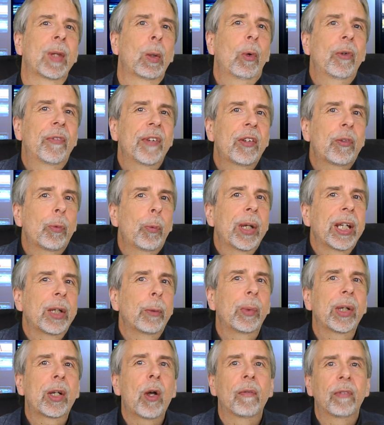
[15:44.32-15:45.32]
Well, this
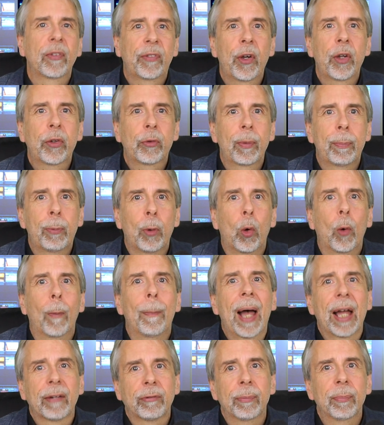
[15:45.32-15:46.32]
week we got the first
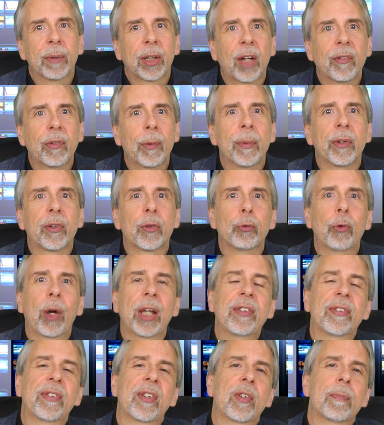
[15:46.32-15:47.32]
report back from the government's
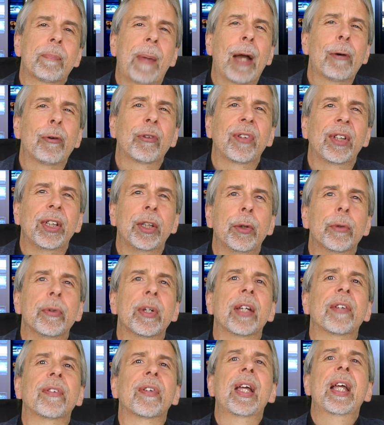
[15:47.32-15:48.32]
race disparity
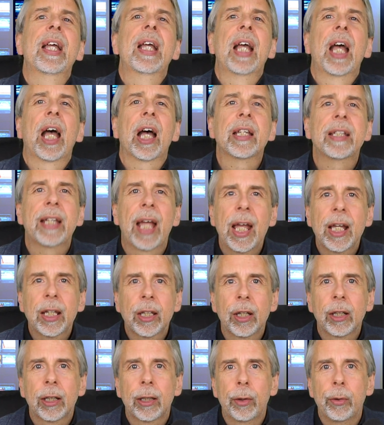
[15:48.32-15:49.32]
unit, and their
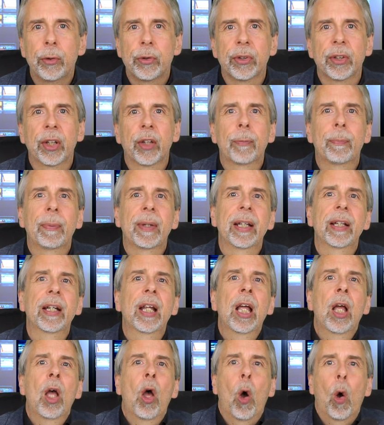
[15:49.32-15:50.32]
conclusion has
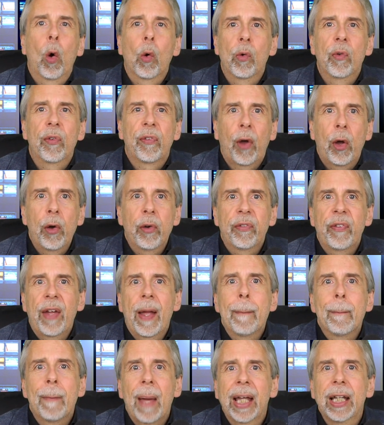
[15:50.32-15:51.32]
been, although
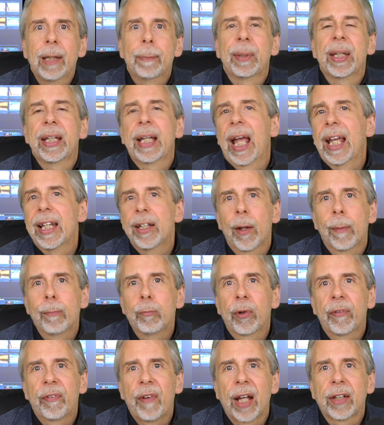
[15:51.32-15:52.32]
there may be a
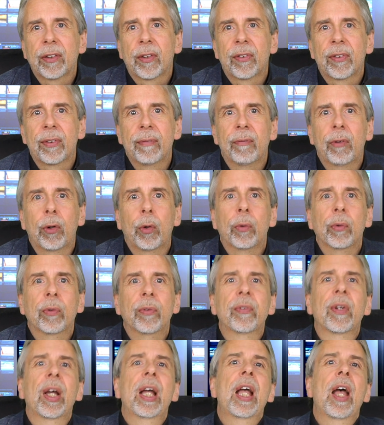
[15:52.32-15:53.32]
number of factors
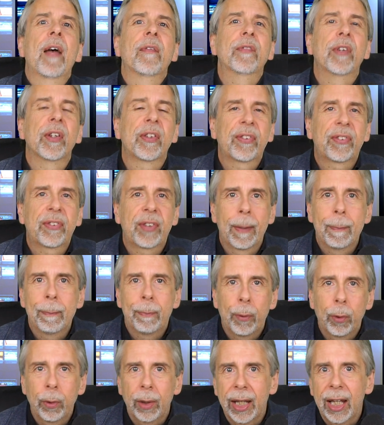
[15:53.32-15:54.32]
involved, the
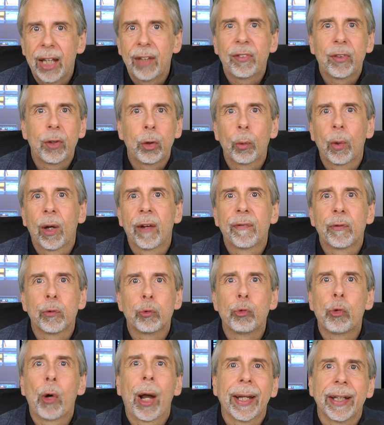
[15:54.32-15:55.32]
simple issue
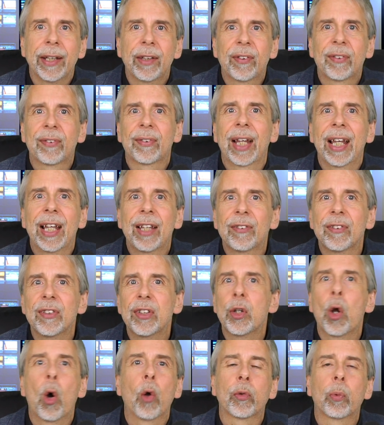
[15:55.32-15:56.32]
of race is
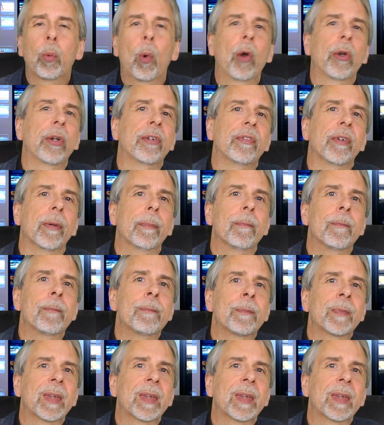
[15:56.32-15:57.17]
not one of them.